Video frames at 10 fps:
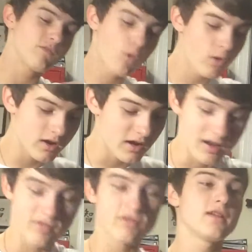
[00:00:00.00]
Fork
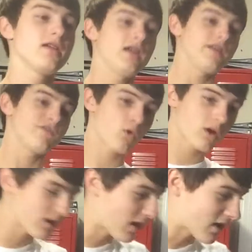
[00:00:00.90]
Knife and
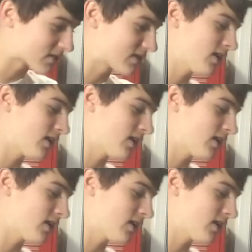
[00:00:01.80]
Fort Knox